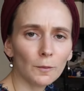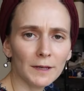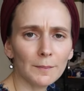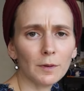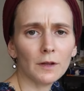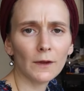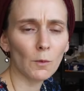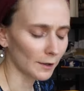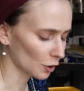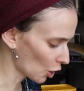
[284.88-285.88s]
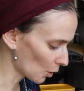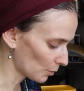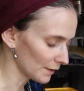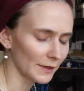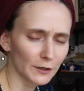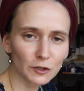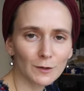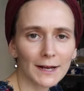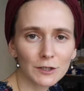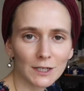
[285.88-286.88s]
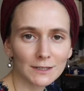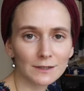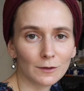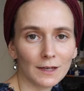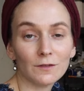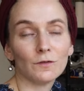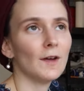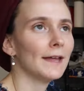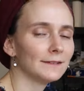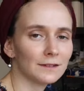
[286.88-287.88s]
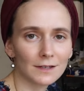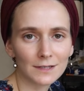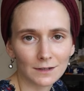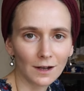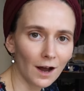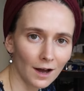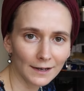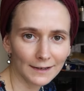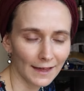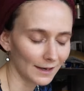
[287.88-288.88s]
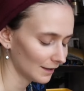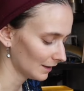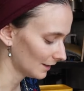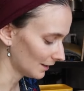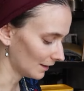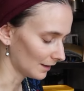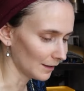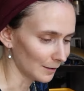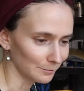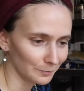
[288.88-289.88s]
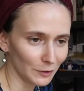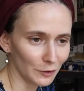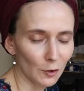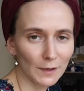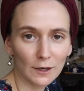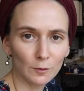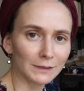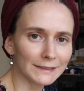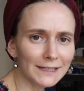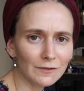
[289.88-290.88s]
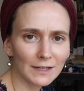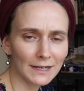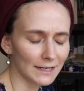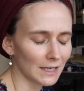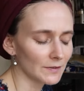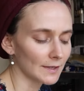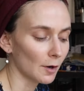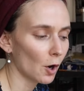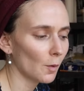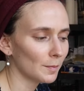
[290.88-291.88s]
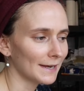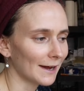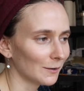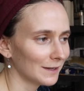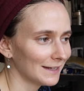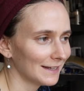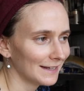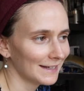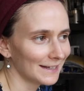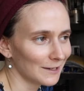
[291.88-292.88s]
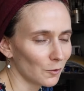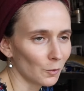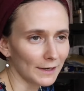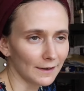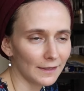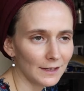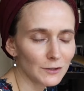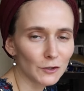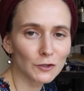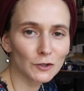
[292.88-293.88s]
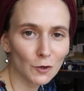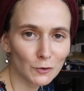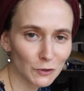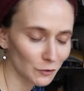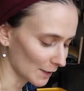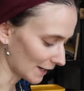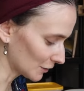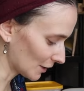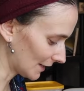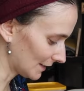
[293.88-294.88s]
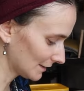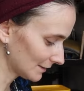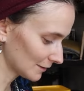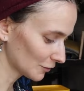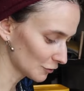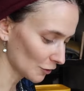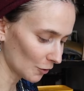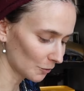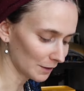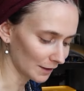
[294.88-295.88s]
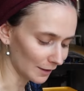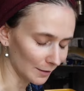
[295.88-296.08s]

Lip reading: people, they want to cope with their tragedies, so they invent this God that, they could believe in, and it gives them hope. Now, when things are so strange and so